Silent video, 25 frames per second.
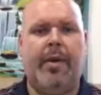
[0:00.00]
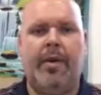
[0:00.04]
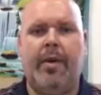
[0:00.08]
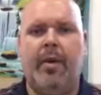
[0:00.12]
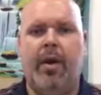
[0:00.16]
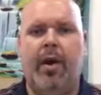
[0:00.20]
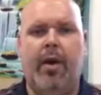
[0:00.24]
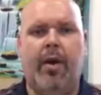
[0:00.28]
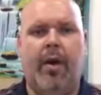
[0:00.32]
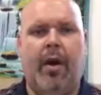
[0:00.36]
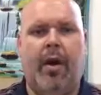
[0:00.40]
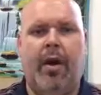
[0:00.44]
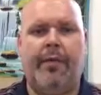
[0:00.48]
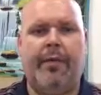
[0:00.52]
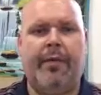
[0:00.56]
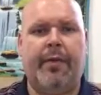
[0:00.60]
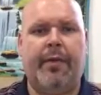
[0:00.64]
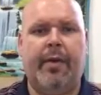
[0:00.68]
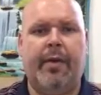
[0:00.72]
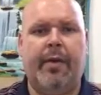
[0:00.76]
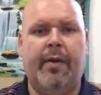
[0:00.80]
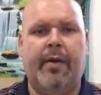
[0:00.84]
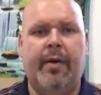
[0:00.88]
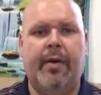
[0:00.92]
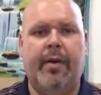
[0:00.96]
and not
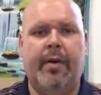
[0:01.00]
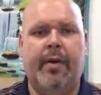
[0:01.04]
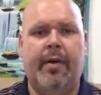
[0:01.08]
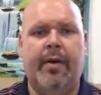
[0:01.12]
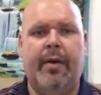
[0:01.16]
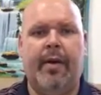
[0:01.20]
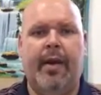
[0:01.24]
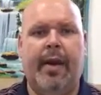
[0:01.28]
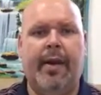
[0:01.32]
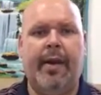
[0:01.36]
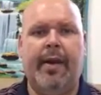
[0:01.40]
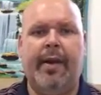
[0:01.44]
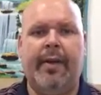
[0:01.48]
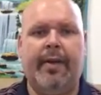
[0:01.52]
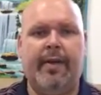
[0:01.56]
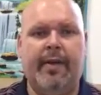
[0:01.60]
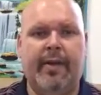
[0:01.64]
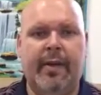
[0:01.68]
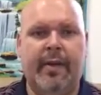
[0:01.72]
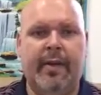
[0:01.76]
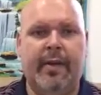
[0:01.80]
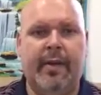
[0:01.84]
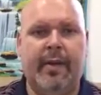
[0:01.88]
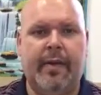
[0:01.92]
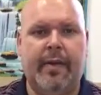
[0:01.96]
offer any
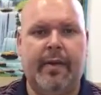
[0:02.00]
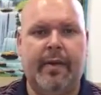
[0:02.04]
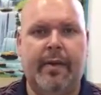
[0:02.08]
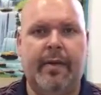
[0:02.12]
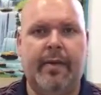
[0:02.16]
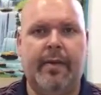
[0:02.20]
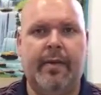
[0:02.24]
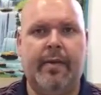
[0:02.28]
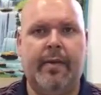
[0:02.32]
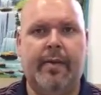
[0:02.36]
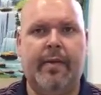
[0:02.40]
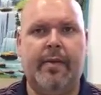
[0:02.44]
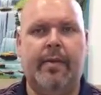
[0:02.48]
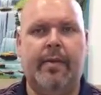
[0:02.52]
assistance.